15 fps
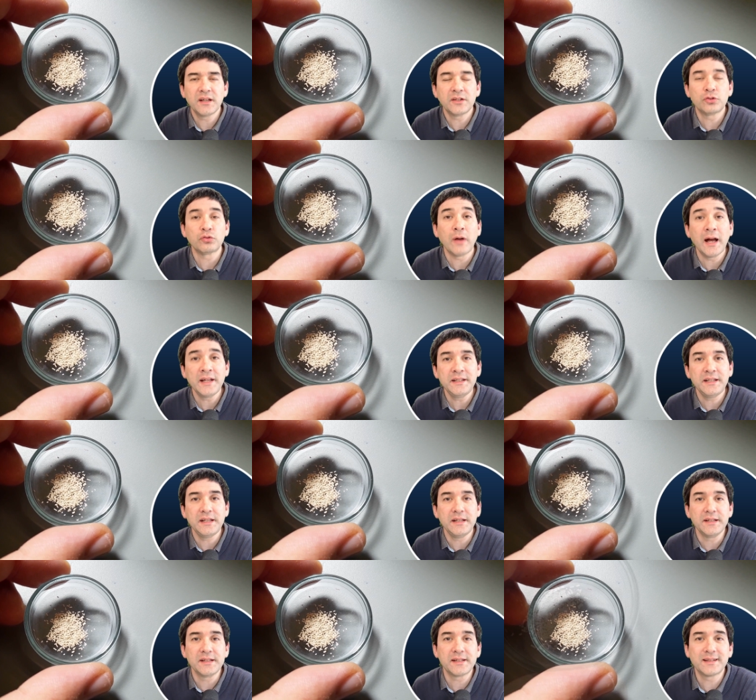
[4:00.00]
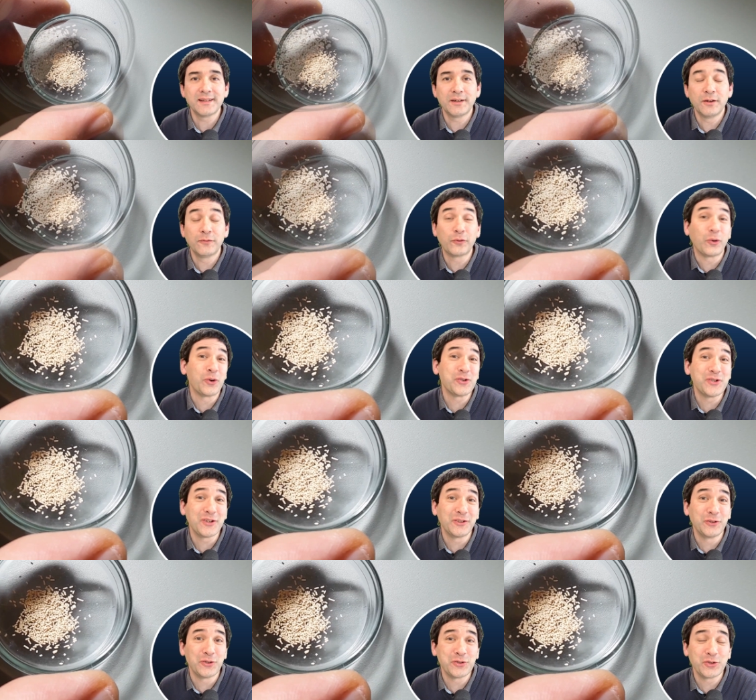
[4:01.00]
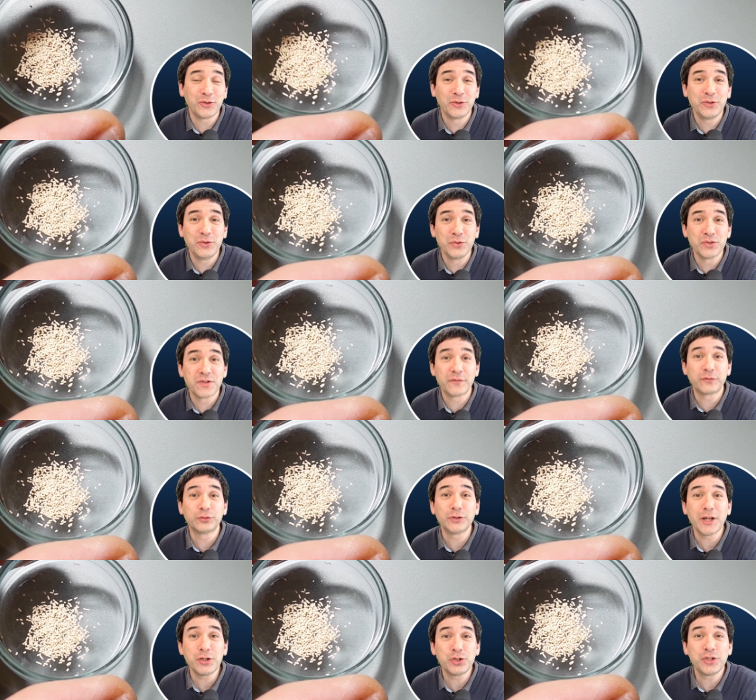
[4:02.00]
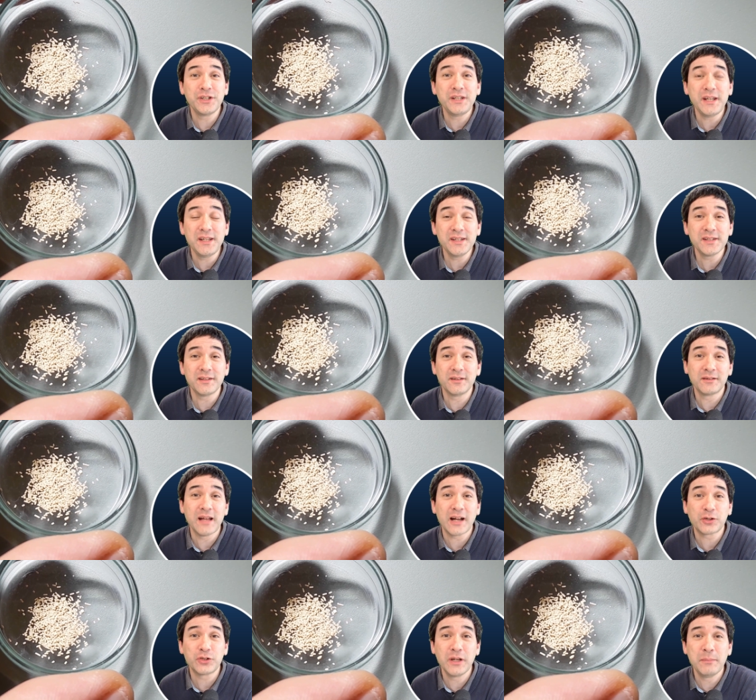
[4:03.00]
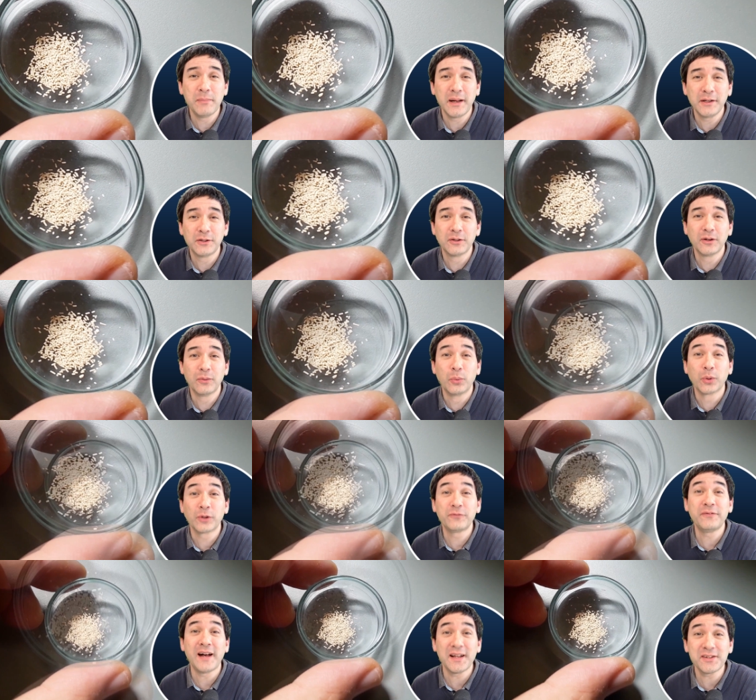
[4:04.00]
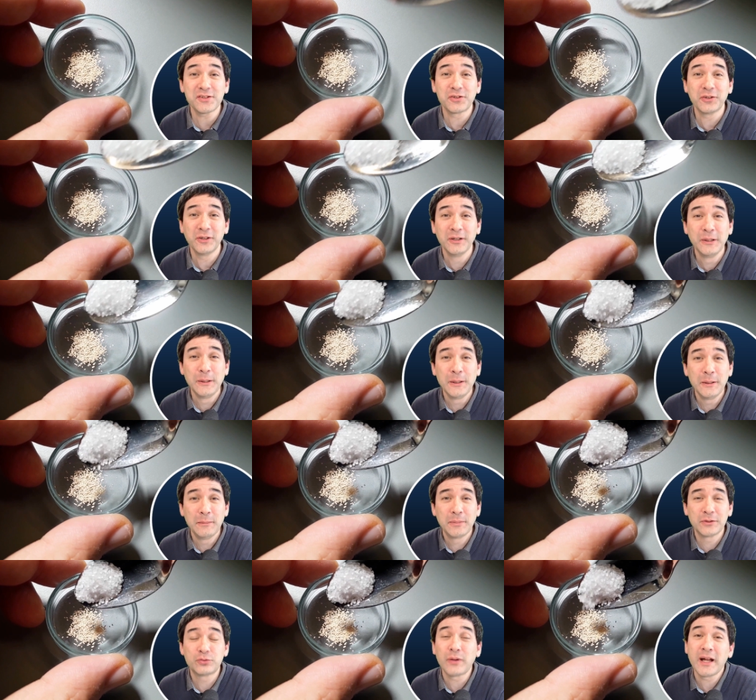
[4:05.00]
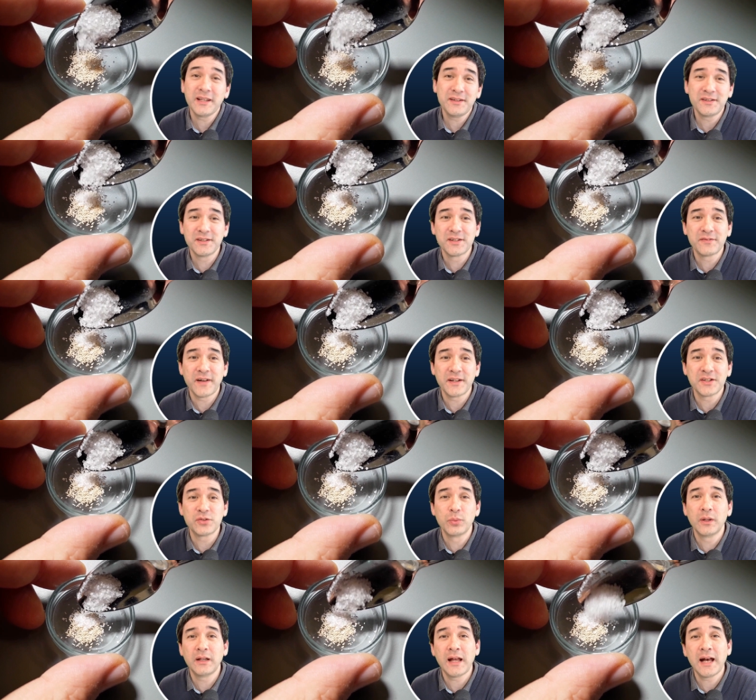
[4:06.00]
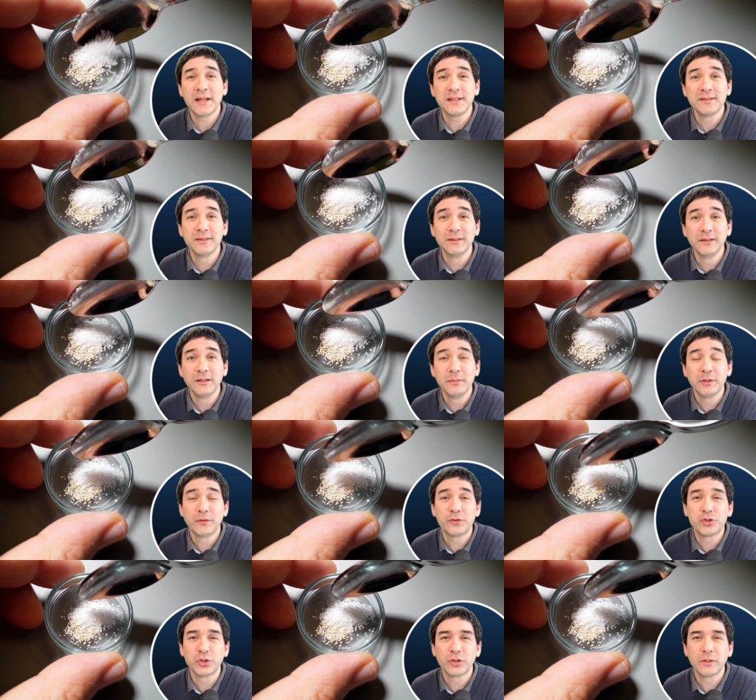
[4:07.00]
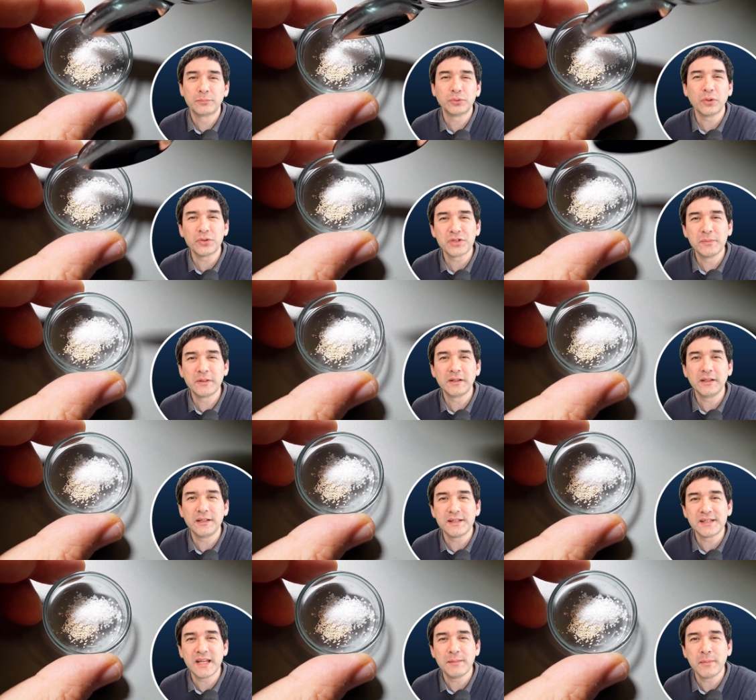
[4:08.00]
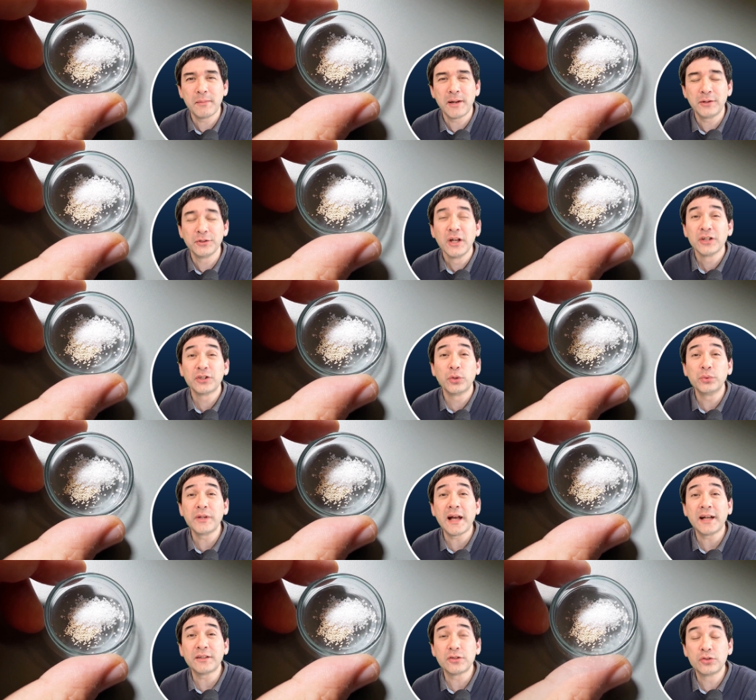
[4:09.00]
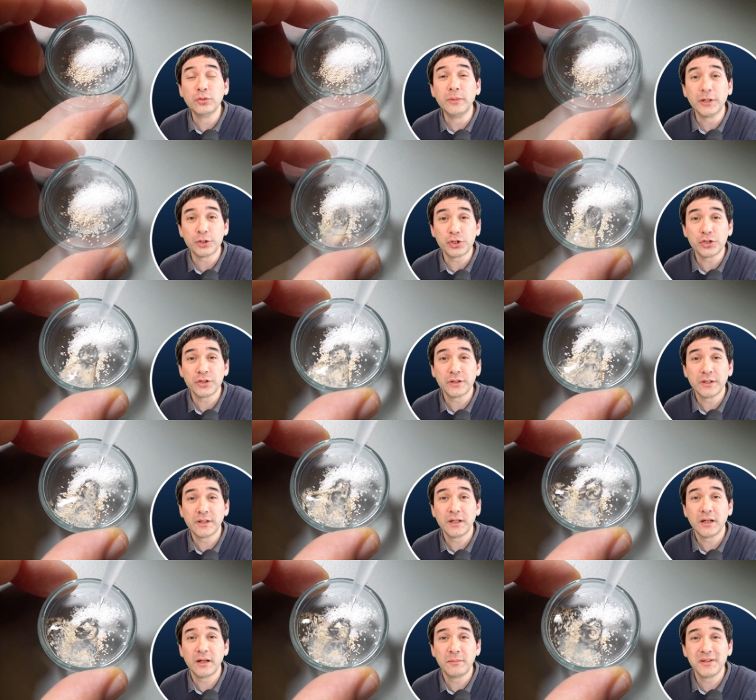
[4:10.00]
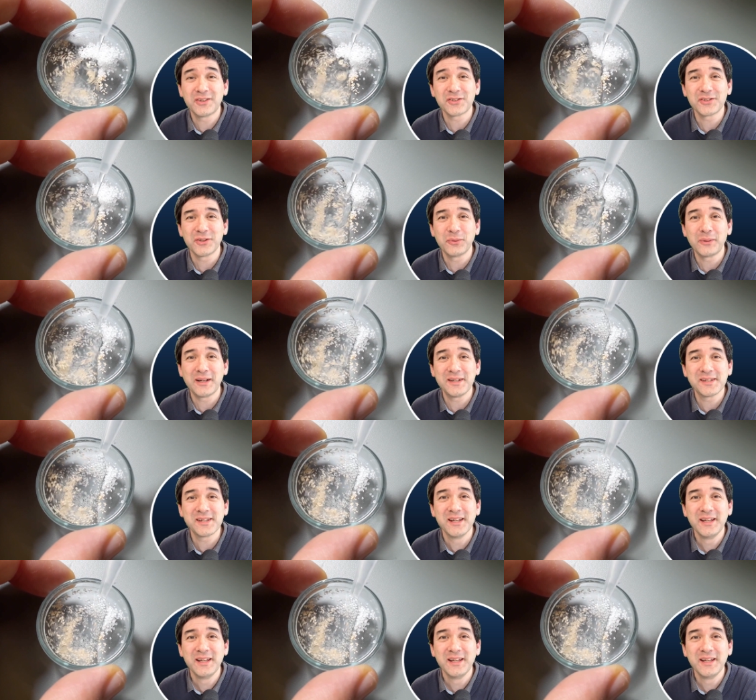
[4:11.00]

dry yeast. Uh, of course, you can also use fresh yeast. It actually might uh, work faster, but dry yeast is fine as well. I added a little bit of sugar, approximately the same amount. Don't add too much uh, because otherwise